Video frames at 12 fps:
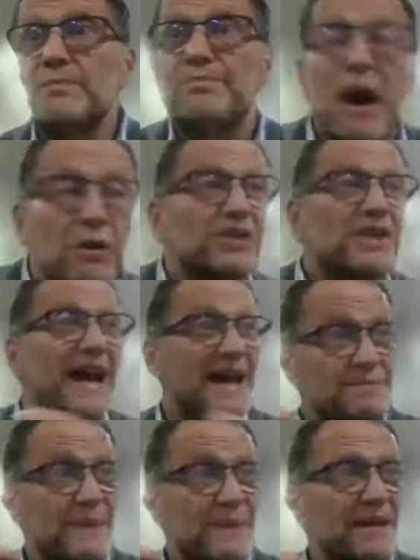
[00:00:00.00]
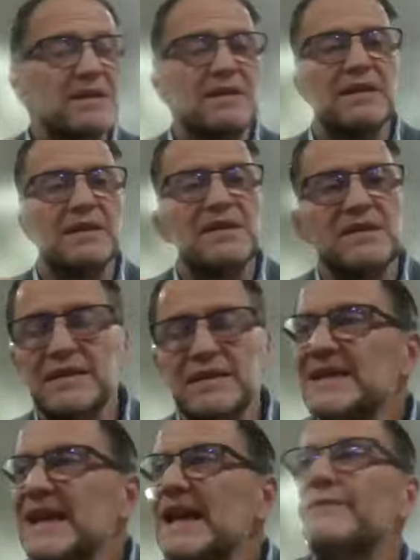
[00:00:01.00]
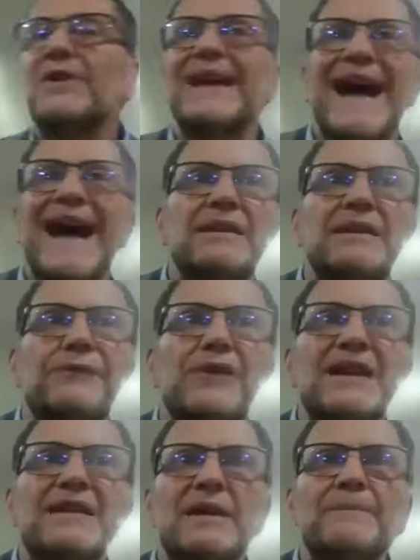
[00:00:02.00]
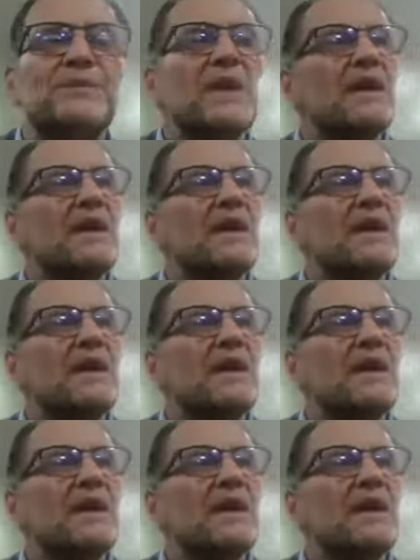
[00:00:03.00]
both aspects, the, the slavery and the freedom,